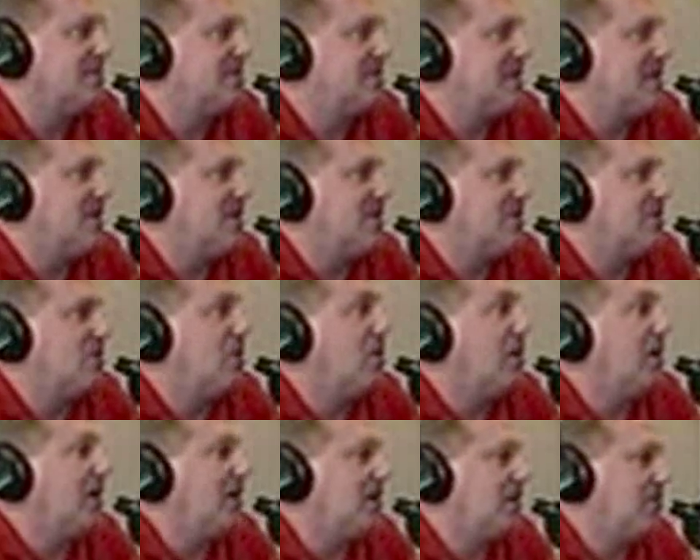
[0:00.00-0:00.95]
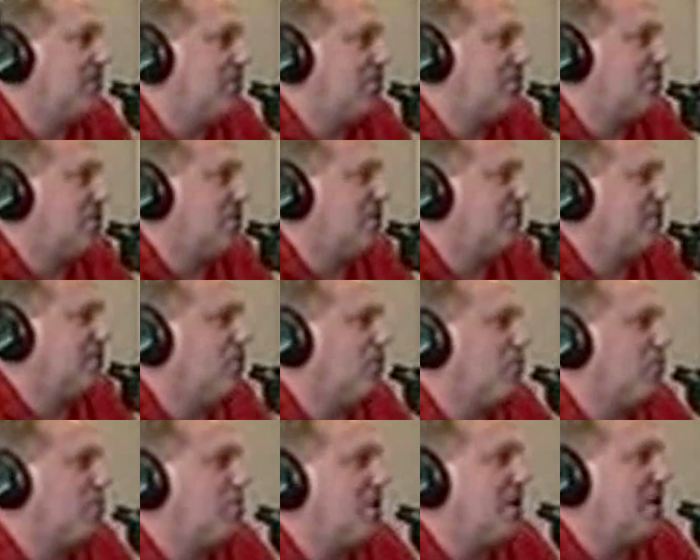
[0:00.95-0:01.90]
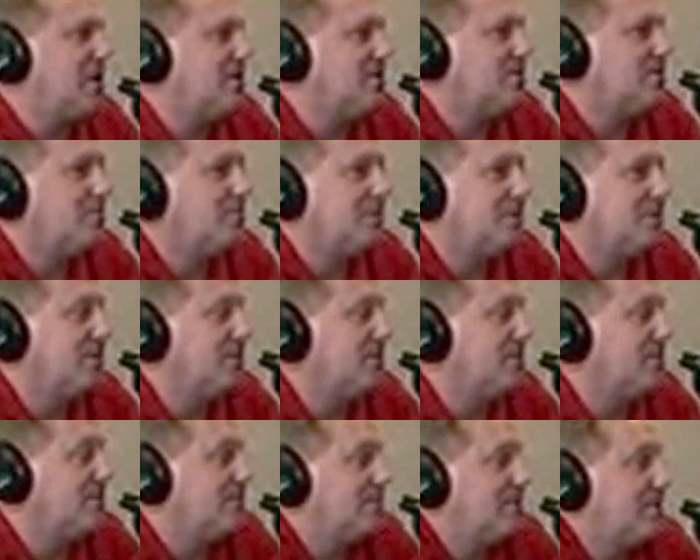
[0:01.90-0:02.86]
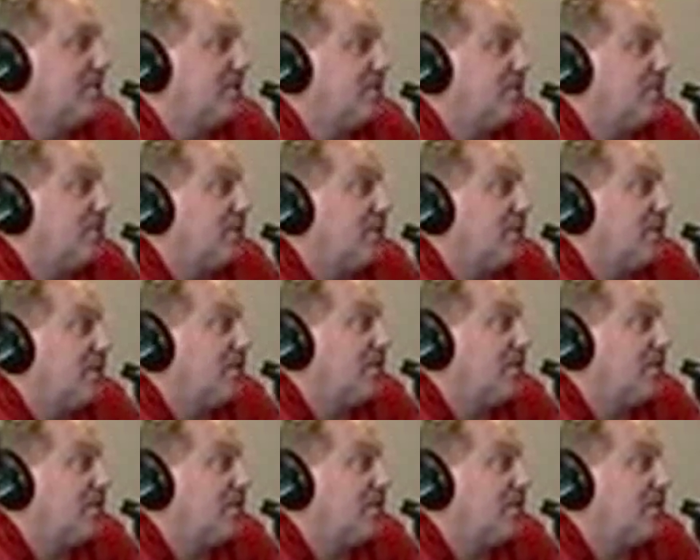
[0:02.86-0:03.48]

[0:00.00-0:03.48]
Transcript: sell in a week versus if you're overpriced, you can be there for